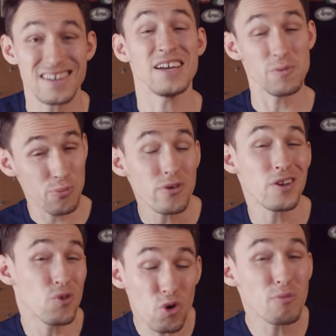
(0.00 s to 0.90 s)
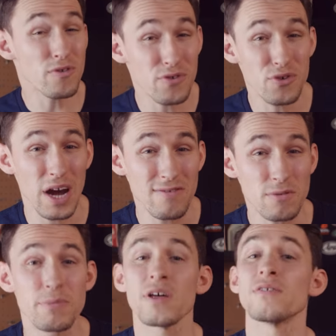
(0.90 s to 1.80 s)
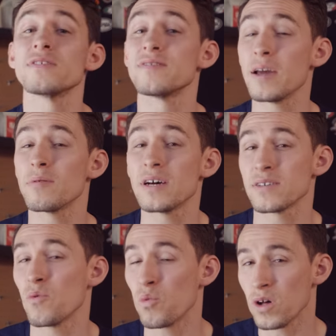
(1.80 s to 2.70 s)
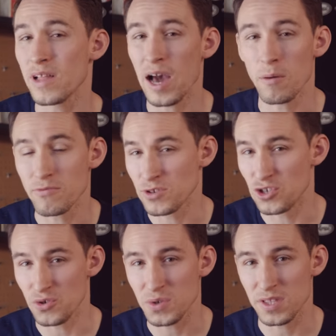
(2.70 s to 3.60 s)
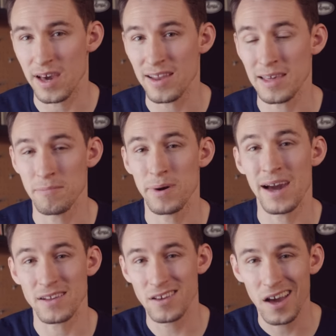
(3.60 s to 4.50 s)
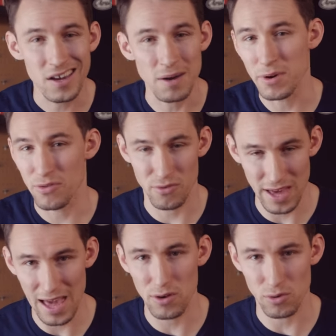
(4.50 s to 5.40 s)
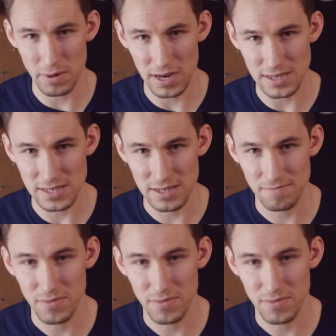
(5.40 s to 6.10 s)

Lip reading: It's pretty normal for gravel, but a stabilizer will help reduce that impact coming through the handlebars.